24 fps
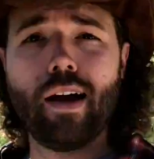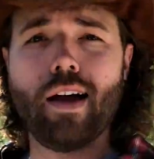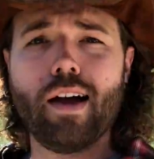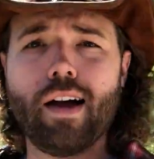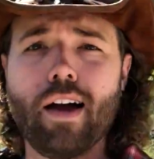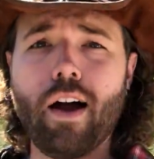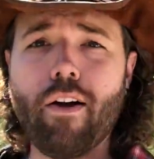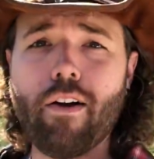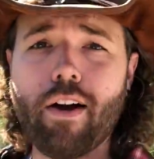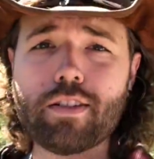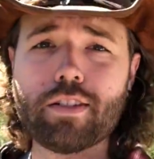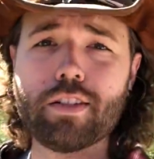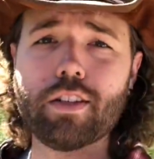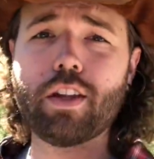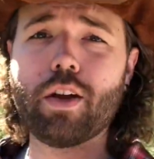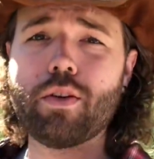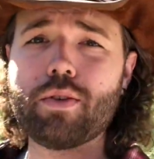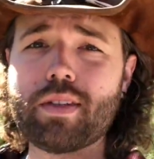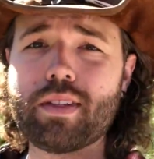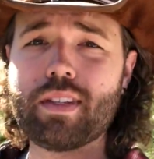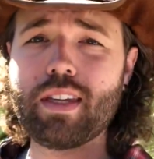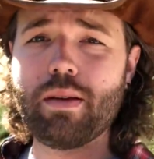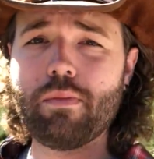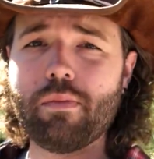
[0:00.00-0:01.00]
All right, so
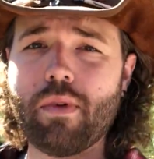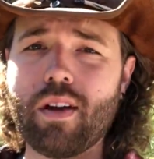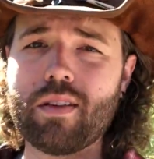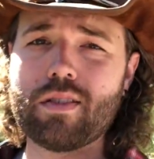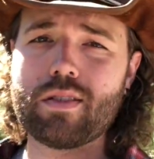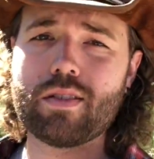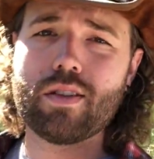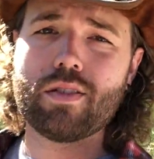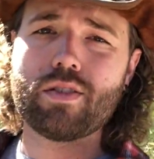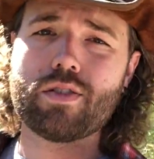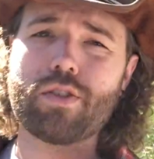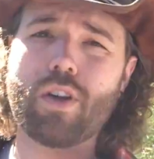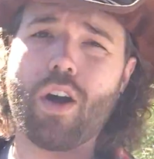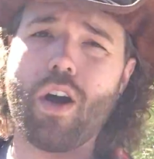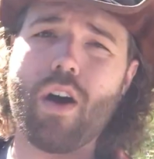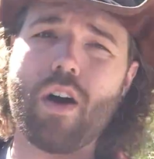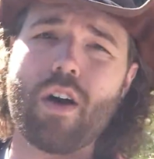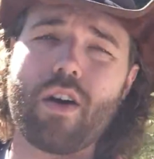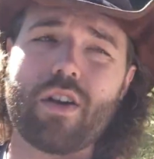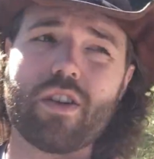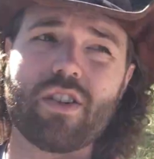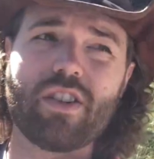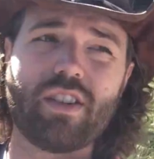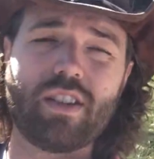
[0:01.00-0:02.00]
those sea monsters
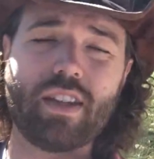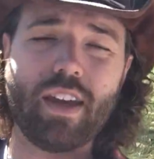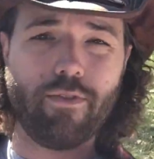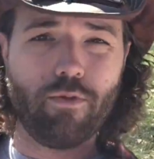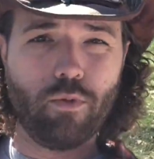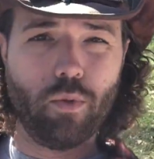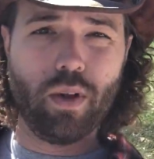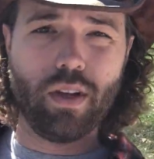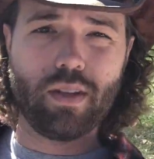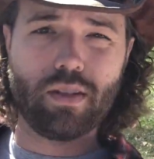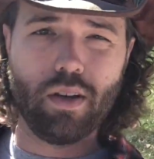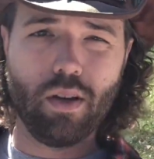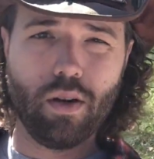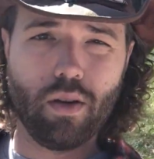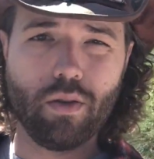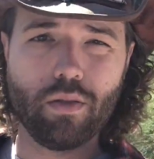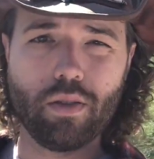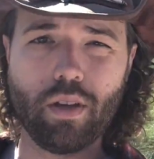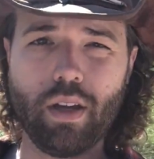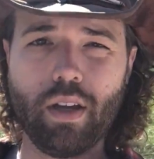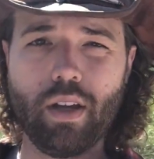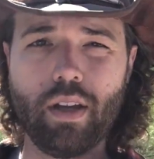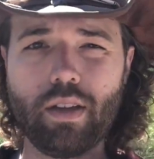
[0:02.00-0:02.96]
are 7 weeks old.